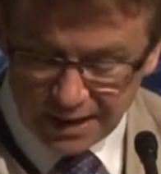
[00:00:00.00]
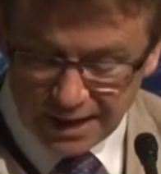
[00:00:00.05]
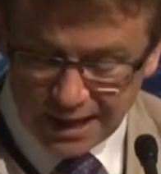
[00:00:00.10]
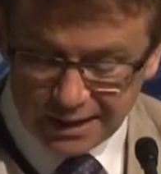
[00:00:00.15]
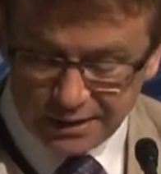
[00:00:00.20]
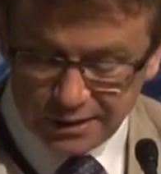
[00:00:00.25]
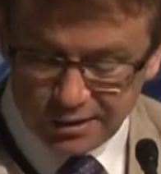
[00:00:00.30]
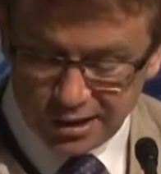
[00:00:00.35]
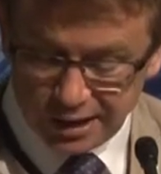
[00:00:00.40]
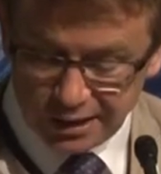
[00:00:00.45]

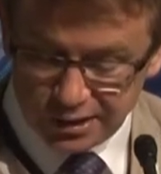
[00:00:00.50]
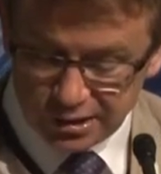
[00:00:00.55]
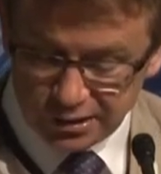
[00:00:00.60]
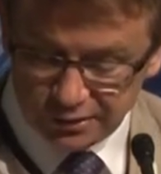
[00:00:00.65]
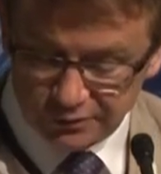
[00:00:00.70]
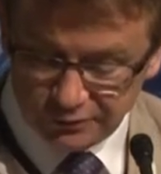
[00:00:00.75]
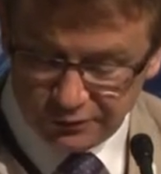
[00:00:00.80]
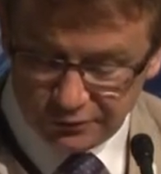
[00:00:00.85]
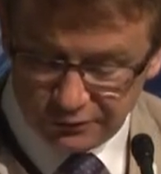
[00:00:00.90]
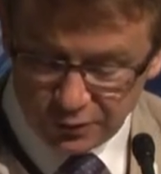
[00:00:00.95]
and
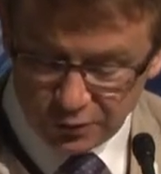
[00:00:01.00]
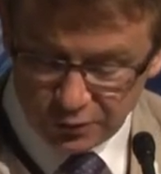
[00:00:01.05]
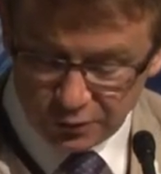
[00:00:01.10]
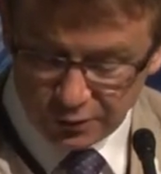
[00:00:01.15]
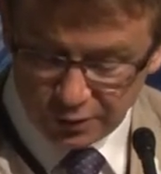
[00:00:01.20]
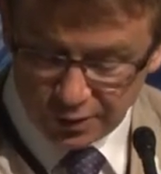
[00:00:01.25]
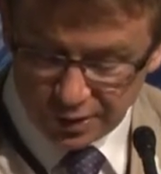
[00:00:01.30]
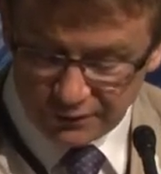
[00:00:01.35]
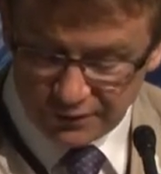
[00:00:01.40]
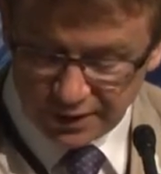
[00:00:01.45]
Section
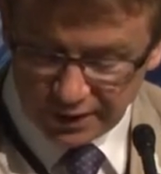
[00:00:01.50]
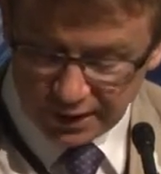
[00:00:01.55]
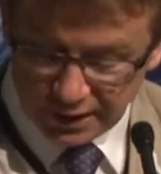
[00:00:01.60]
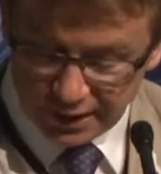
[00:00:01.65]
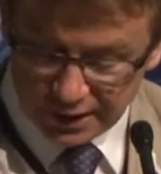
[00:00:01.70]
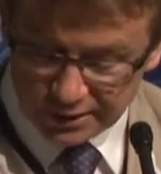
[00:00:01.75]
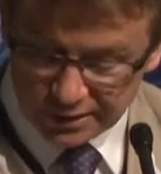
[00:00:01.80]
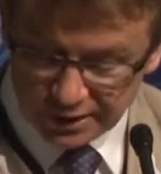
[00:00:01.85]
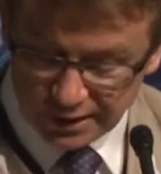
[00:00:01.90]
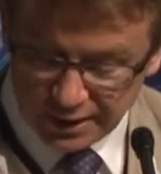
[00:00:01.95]
4 of that
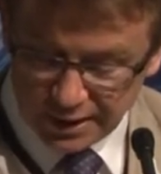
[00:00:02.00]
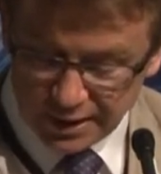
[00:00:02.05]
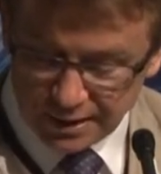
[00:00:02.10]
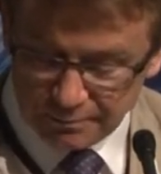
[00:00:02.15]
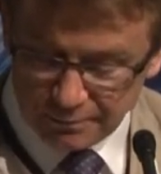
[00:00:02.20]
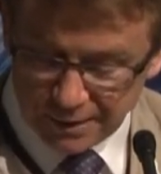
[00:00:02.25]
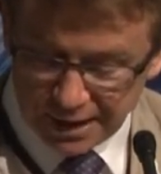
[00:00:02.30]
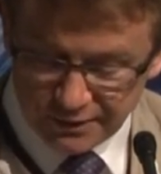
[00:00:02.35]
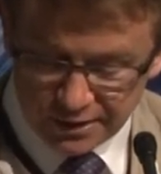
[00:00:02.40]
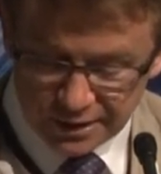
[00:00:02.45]
Act
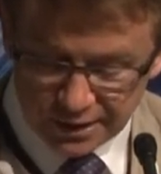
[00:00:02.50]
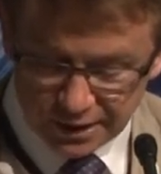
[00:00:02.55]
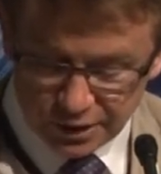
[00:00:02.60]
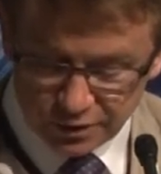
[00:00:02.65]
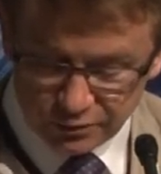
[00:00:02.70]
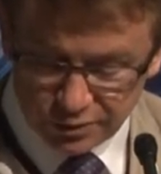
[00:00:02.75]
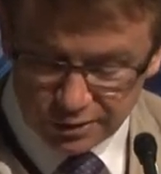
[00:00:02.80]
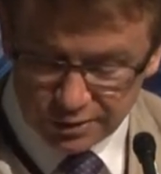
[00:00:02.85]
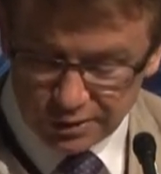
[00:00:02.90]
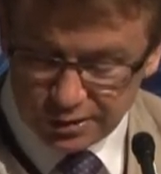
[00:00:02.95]
made the
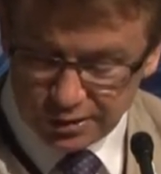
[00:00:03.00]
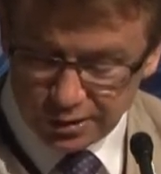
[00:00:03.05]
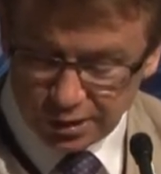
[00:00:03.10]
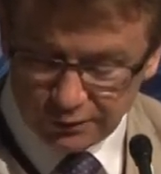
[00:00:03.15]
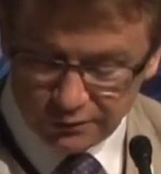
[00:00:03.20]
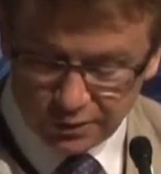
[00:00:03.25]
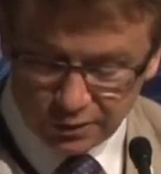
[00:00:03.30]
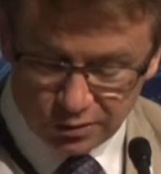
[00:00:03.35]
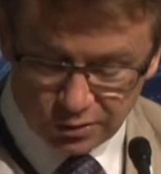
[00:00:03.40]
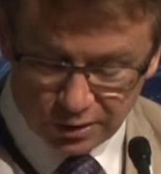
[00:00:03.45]
interests
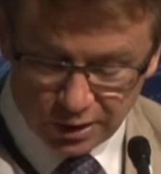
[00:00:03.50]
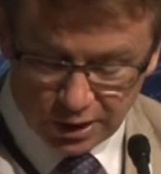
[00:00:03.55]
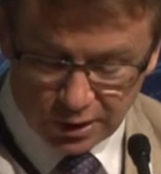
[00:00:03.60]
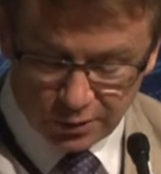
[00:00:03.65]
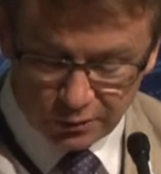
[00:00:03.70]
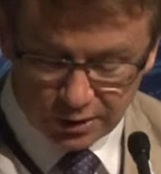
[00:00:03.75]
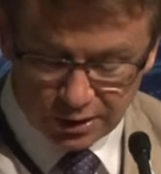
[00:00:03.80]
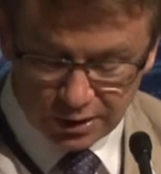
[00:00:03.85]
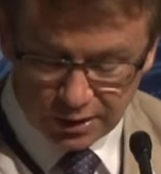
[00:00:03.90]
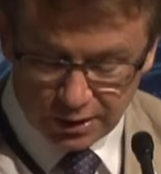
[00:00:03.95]
of the
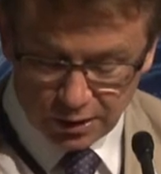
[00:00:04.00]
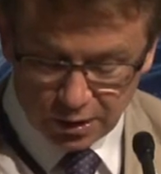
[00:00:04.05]
child